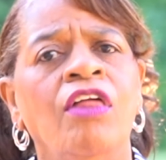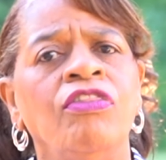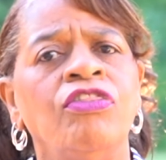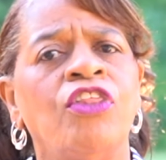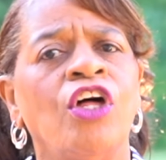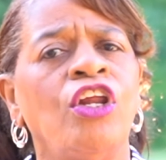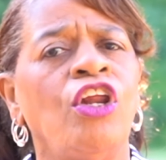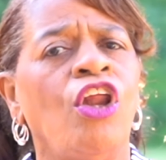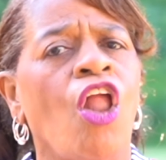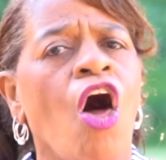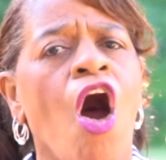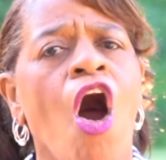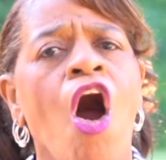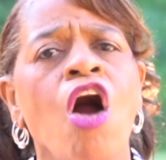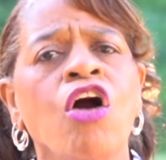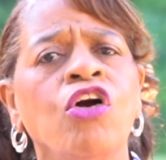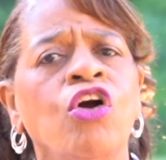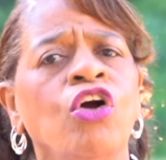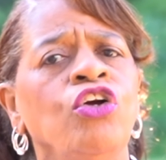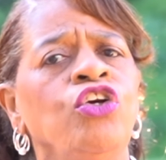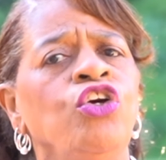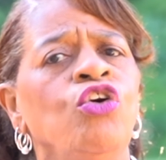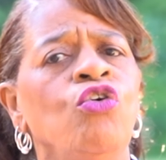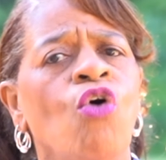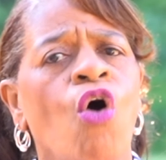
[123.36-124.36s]
The
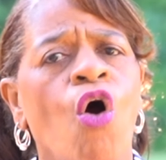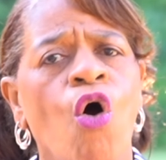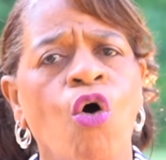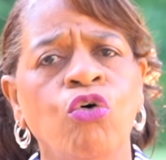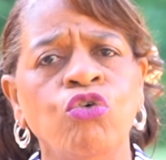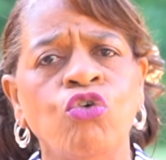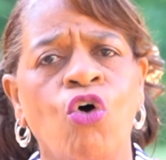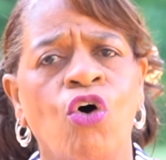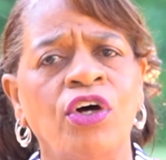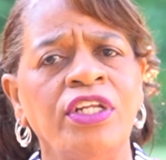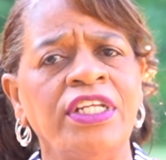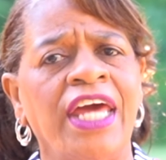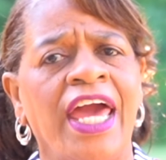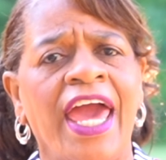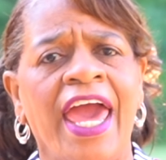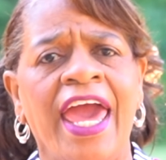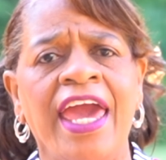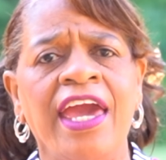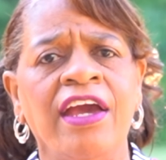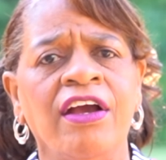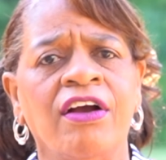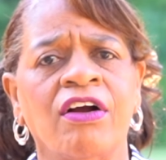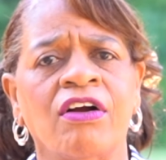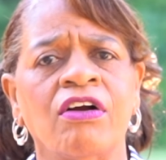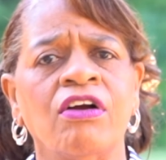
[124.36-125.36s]
longer you hold on to
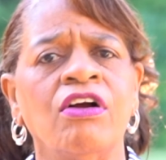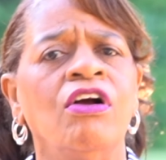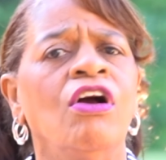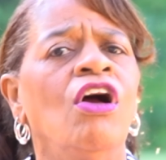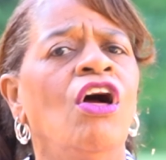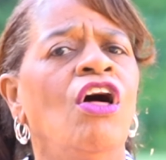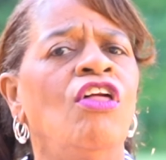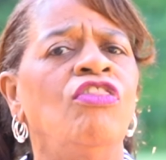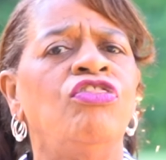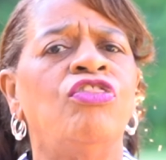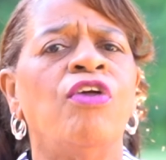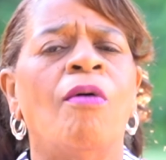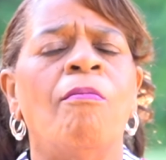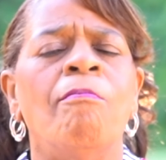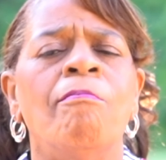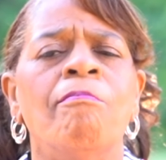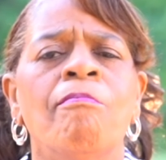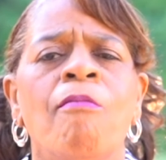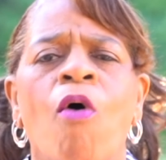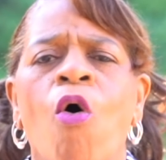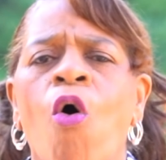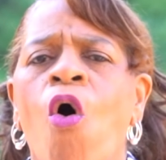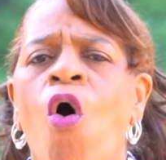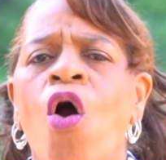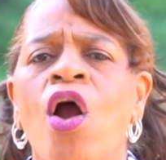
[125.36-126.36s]
anger, the
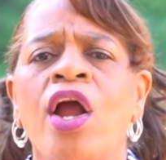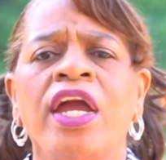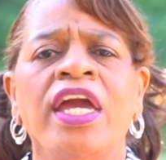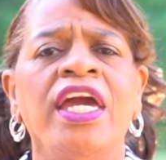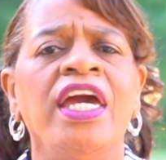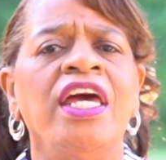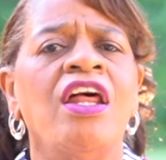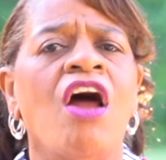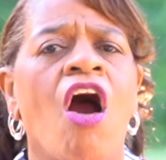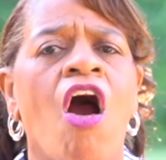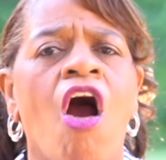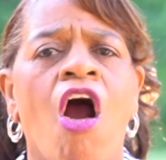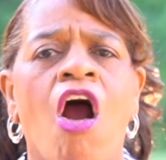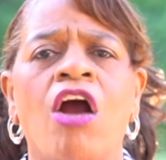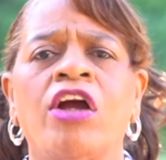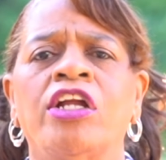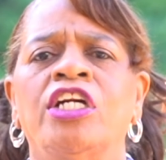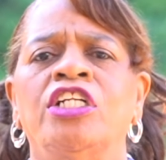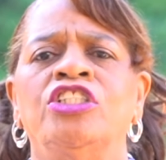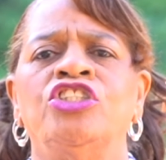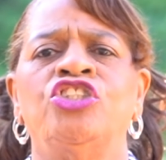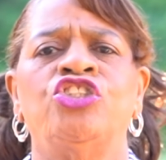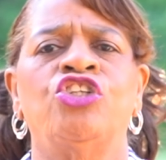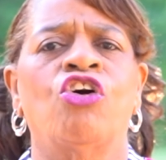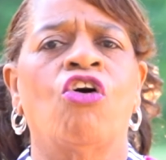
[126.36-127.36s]
more it
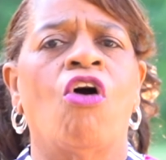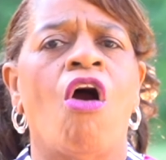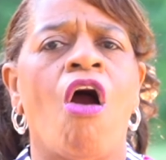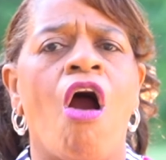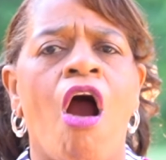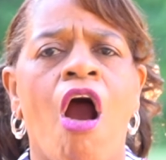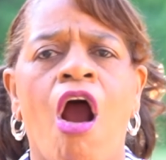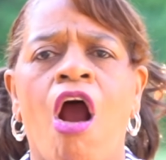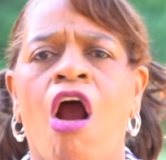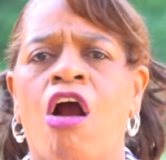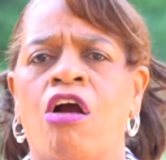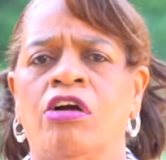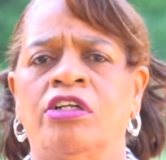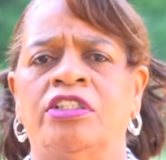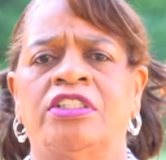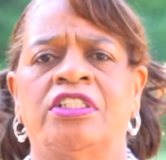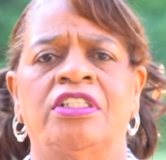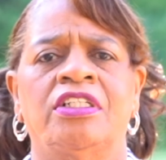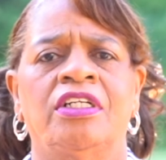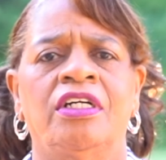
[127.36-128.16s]
hardens your heart.